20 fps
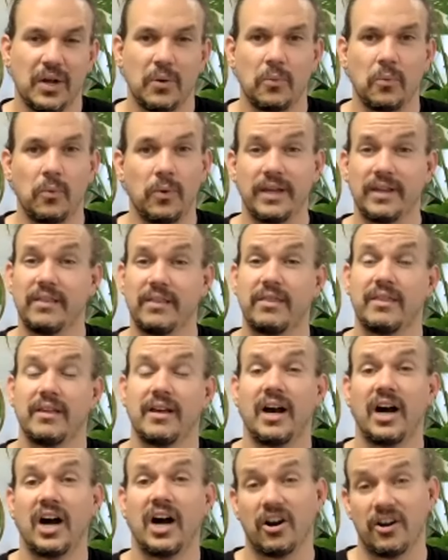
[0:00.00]
with
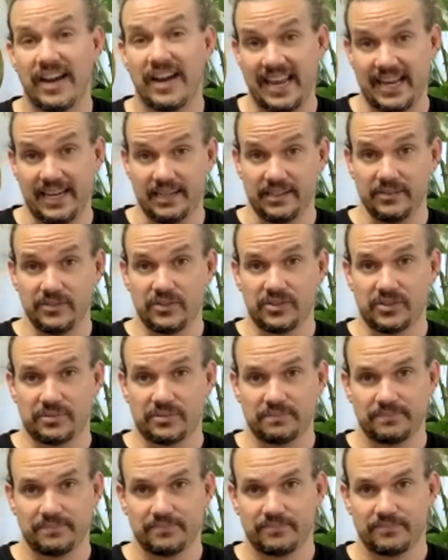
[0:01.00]
our
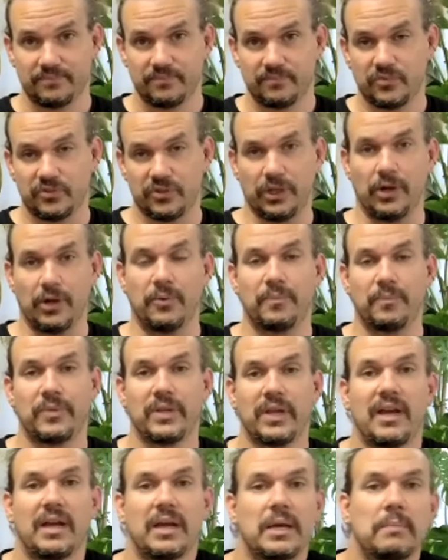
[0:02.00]
hands. So
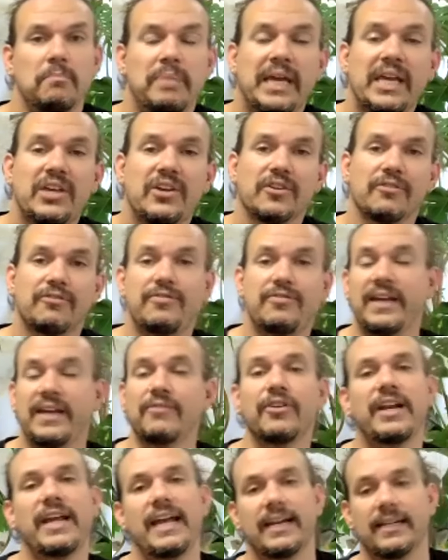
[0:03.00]
pick your
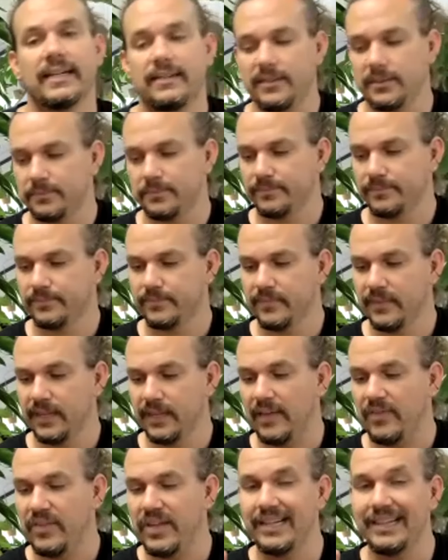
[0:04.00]
favorite hand
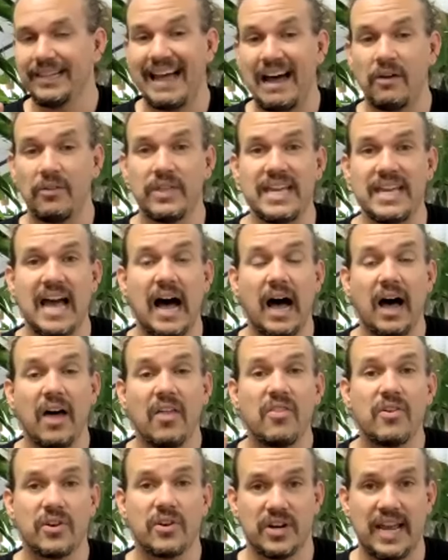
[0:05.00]
and then allow the
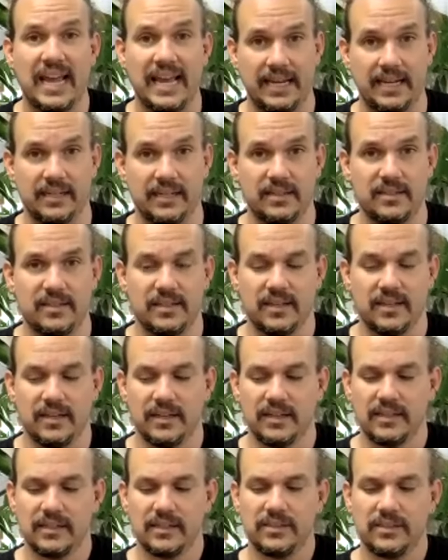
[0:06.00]
other hand
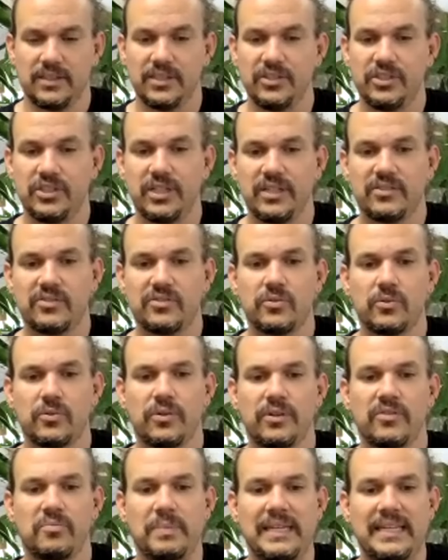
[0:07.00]
to just sort
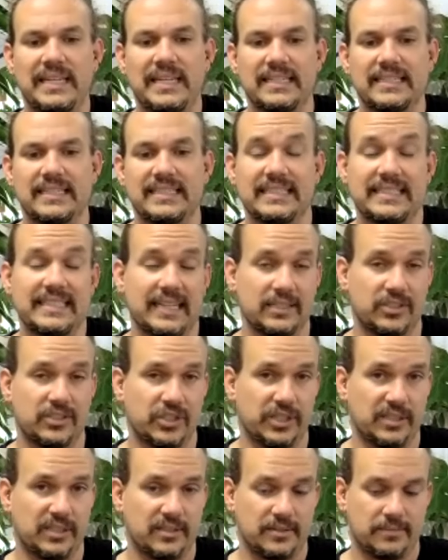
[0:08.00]
of begin to touch
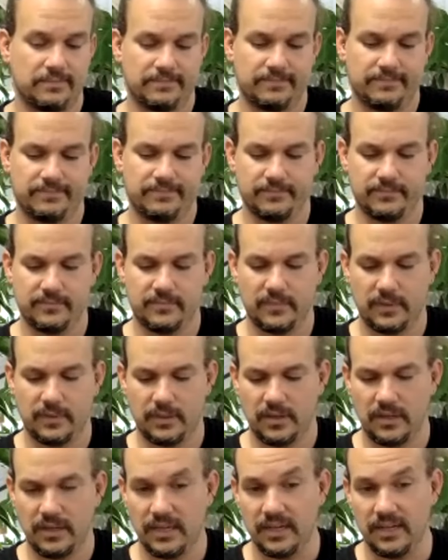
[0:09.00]
it.
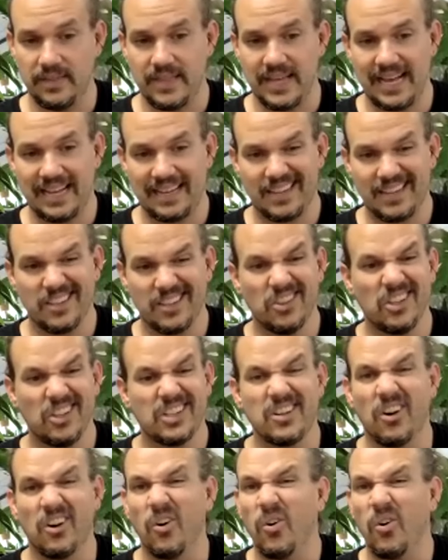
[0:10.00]
And that can
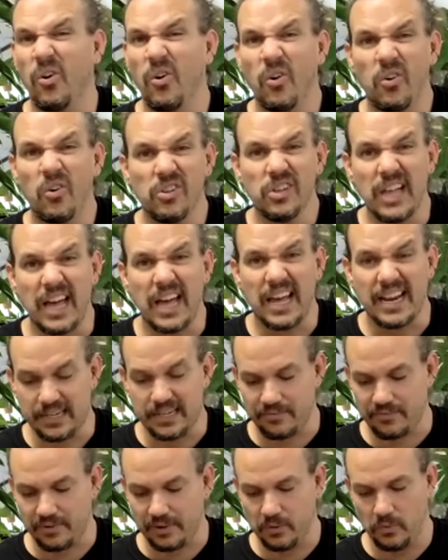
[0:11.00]
look a whole lot of
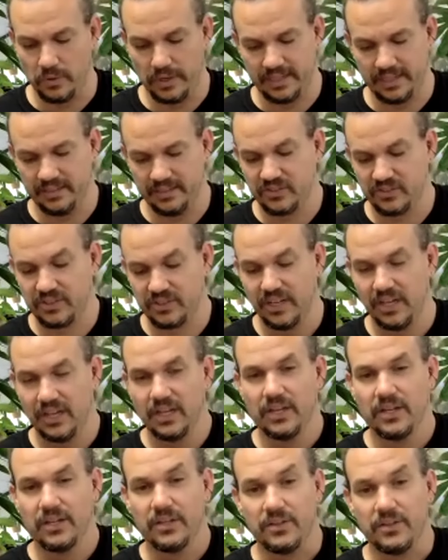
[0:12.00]
different ways.
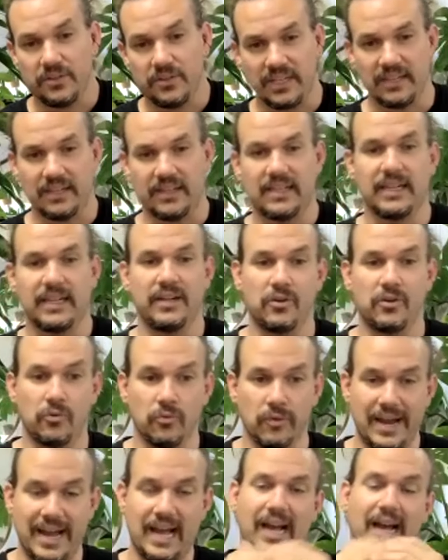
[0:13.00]
You can kind of
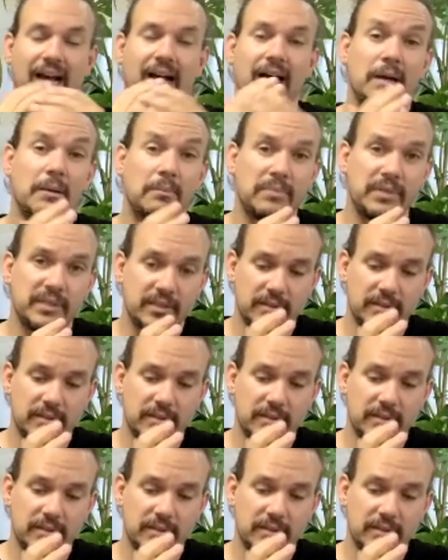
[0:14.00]
grab,